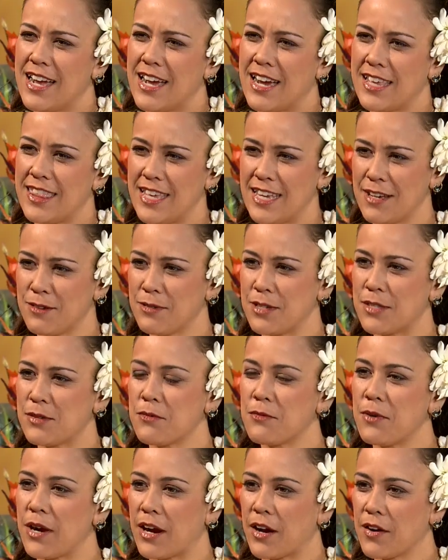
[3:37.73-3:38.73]
I think I was
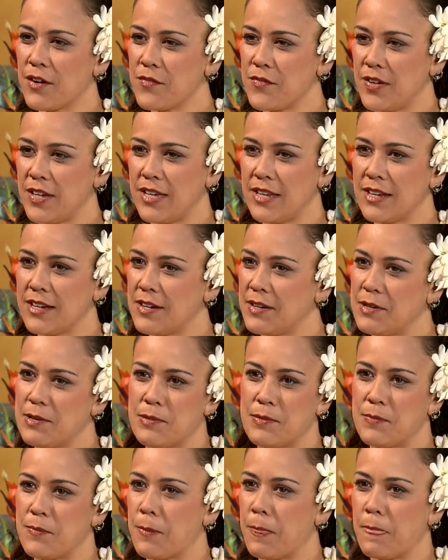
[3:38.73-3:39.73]
aware of it,
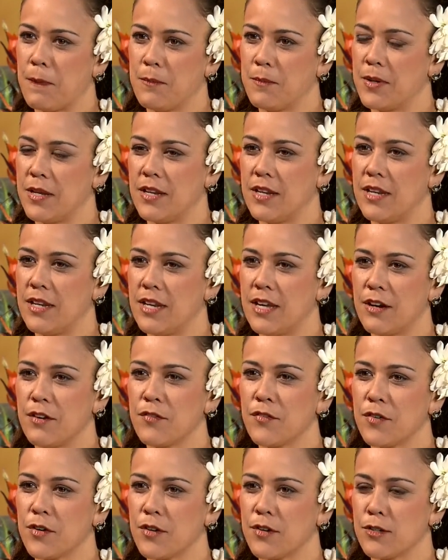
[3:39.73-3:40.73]
um, but
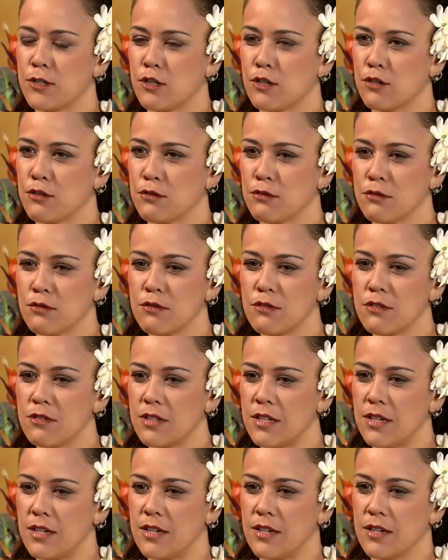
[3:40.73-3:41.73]
never
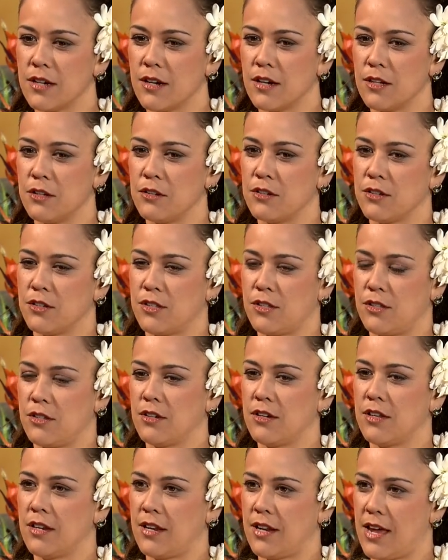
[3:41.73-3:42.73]
truly
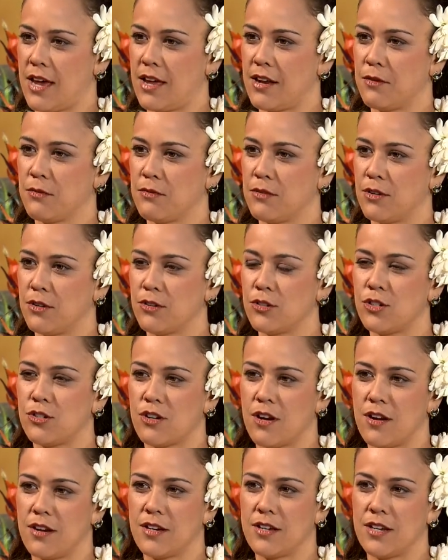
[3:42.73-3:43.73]
understood and had a real
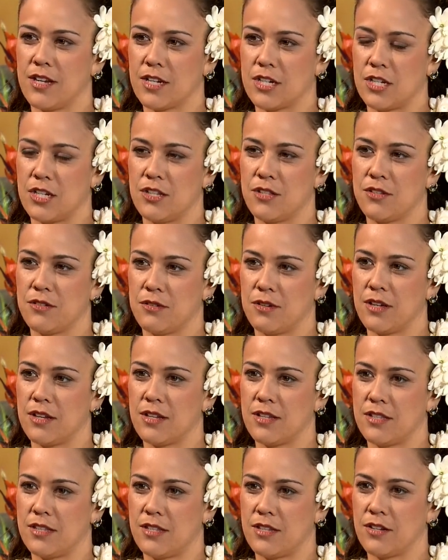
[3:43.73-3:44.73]
strong connection to it
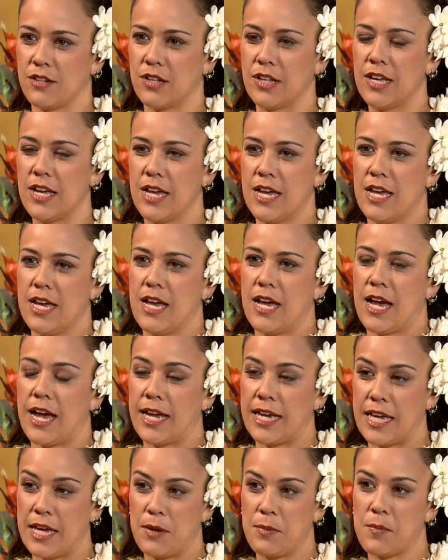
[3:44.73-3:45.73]
until
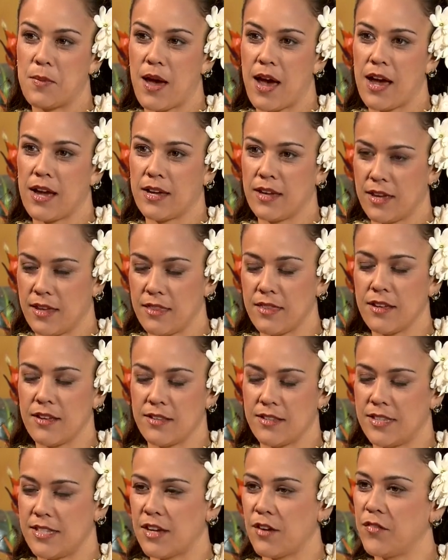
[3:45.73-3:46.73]
I came back, and
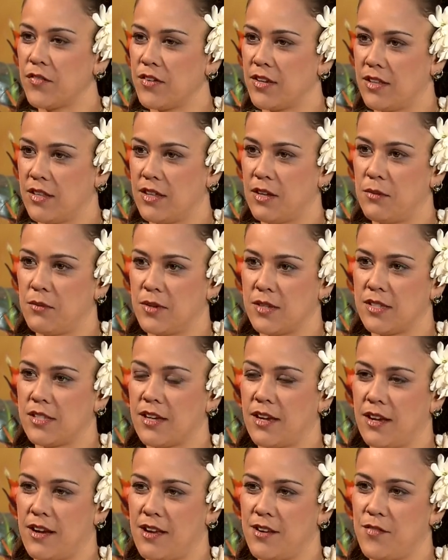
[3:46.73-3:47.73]
then definitely once
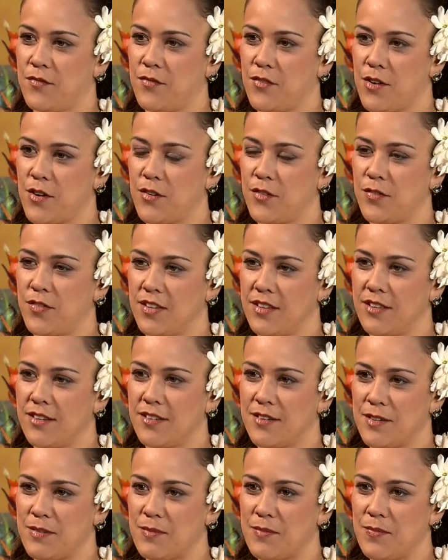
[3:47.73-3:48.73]
I got involved in
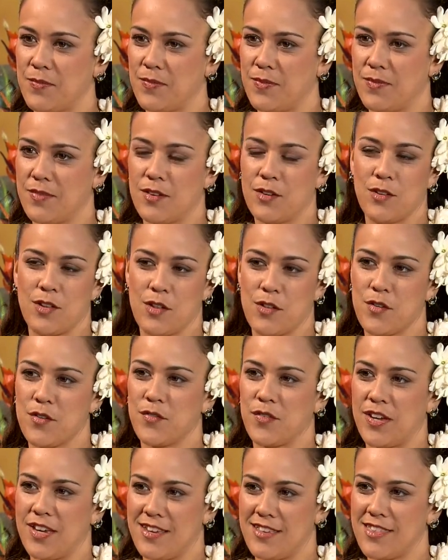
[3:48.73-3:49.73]
um,
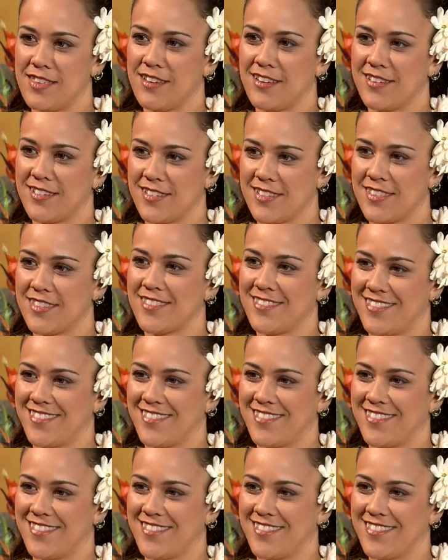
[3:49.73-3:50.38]
things.